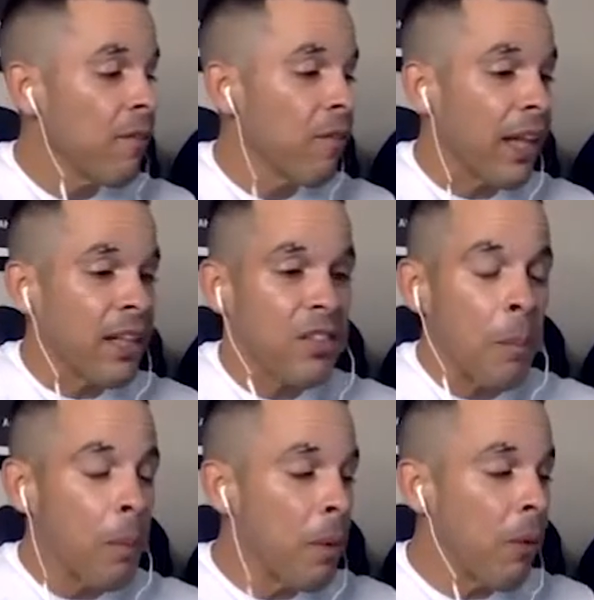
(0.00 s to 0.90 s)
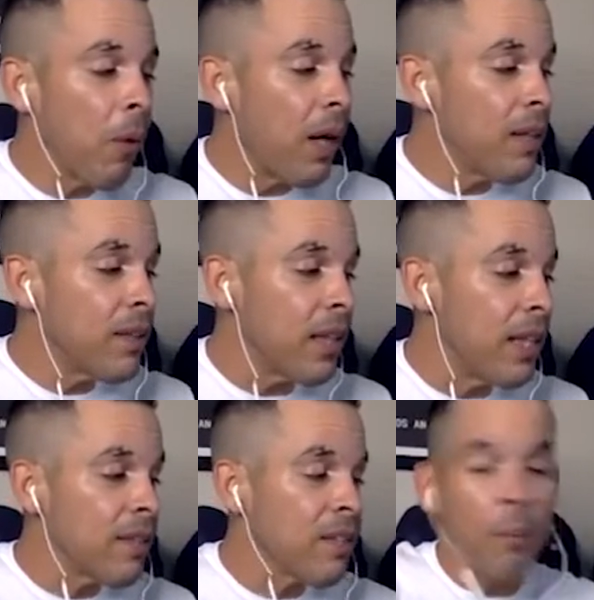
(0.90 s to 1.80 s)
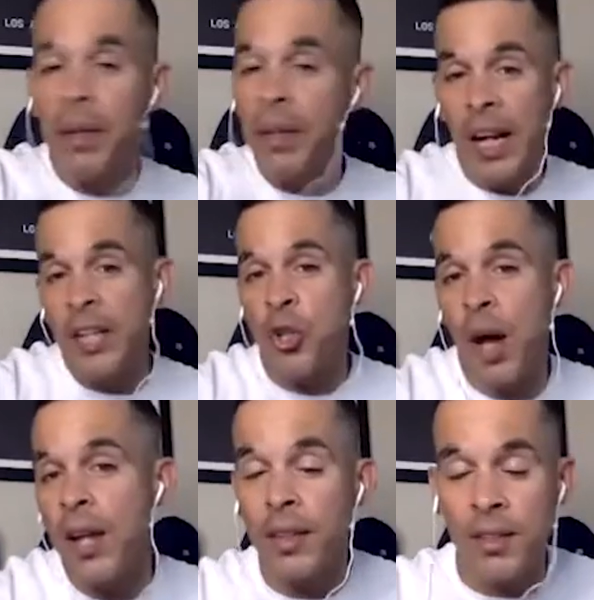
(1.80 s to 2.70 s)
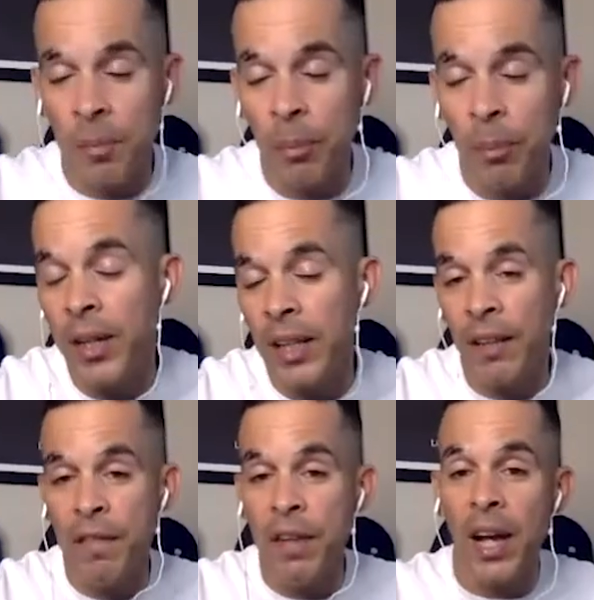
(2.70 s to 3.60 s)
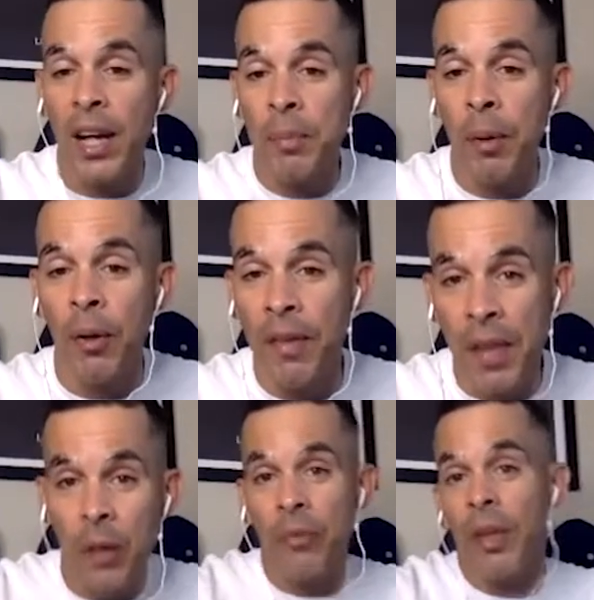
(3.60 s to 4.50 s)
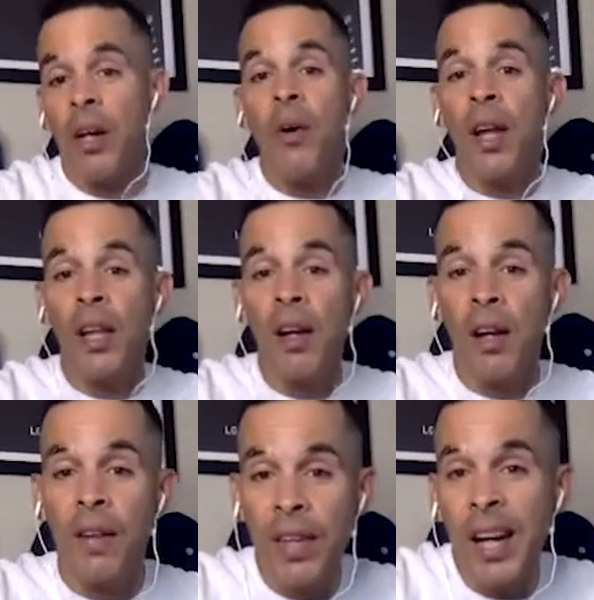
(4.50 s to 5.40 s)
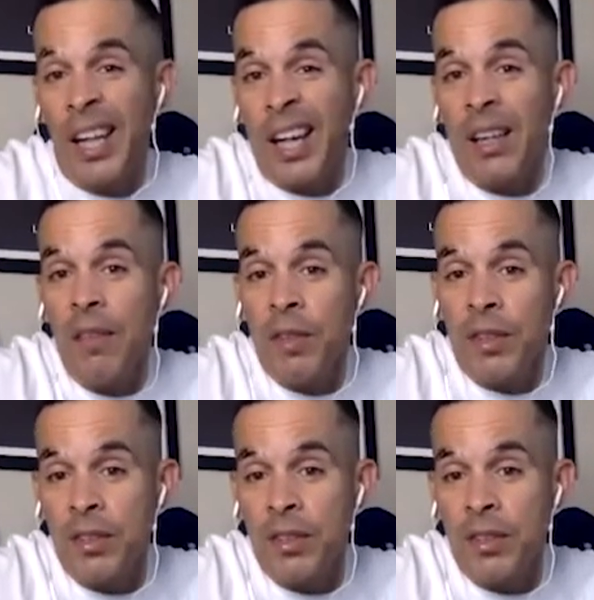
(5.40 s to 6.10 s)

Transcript: like supplement wise is something that I tried at some point at the Fit Expo. And then I was like, oh, I love this.